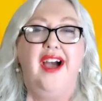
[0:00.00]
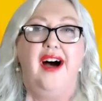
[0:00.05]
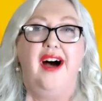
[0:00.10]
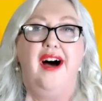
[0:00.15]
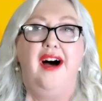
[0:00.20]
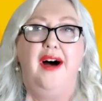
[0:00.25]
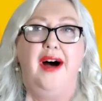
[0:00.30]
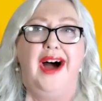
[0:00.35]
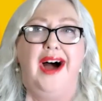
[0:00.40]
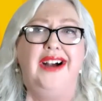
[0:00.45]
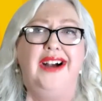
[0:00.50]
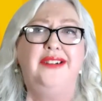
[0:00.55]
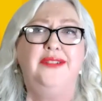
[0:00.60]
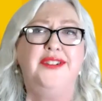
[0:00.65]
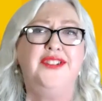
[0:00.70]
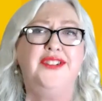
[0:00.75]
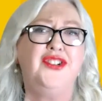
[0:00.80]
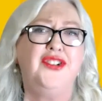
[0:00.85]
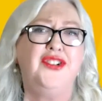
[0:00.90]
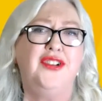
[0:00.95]
I
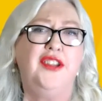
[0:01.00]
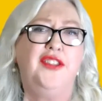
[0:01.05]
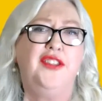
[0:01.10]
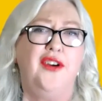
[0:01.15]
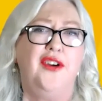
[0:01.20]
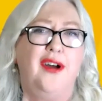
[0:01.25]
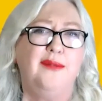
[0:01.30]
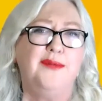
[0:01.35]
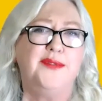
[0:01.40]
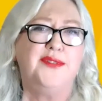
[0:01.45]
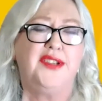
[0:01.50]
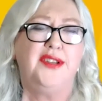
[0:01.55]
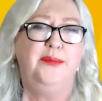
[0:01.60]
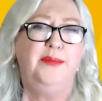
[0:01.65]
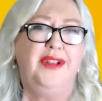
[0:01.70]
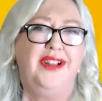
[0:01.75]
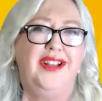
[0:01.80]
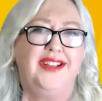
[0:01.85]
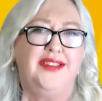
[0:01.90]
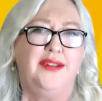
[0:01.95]
originally thought it was going
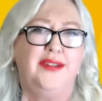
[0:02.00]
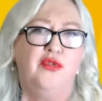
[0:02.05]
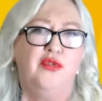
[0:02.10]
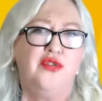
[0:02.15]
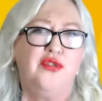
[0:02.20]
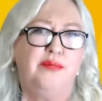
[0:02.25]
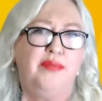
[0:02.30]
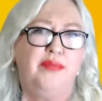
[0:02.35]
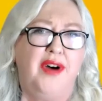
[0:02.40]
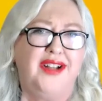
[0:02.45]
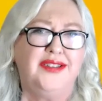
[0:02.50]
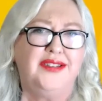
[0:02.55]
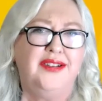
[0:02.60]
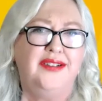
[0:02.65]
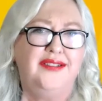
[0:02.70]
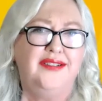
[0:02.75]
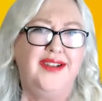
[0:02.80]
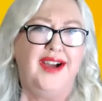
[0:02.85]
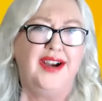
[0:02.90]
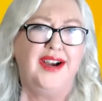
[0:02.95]
to be like the Murderbot
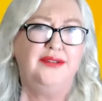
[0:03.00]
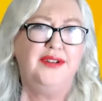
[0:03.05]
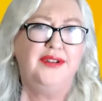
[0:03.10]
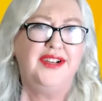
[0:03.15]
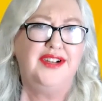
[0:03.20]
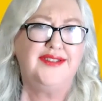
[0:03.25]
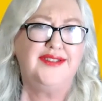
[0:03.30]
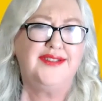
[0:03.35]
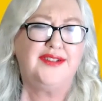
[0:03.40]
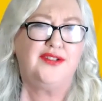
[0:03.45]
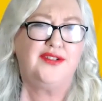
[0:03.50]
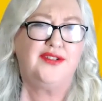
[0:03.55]
Diaries,